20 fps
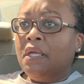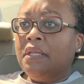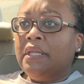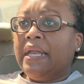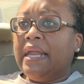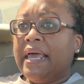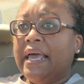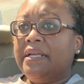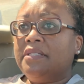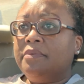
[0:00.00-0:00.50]

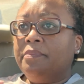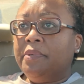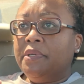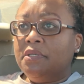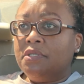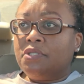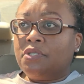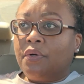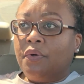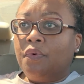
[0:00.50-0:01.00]
that I had to be
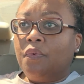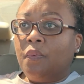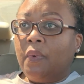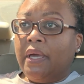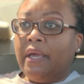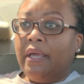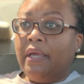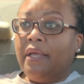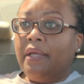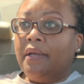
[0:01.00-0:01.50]
a certain
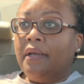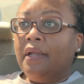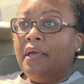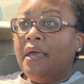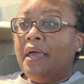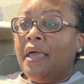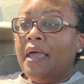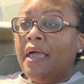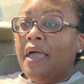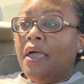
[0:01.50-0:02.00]
way.
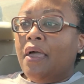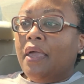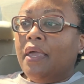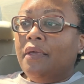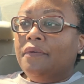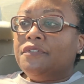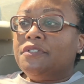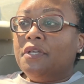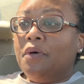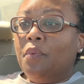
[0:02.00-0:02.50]
And
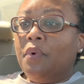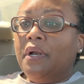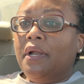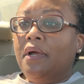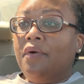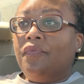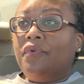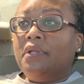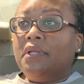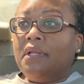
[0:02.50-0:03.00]
if someone
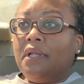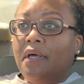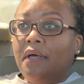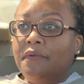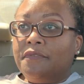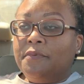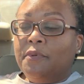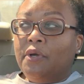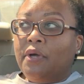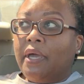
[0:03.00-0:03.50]
ever
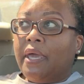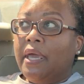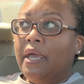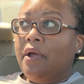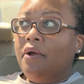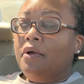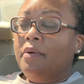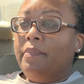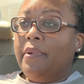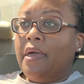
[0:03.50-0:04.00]
loved me or
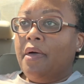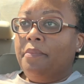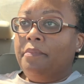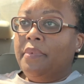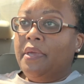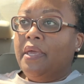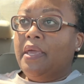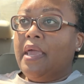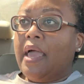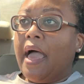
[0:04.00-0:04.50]
cared about
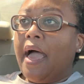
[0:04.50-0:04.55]
me,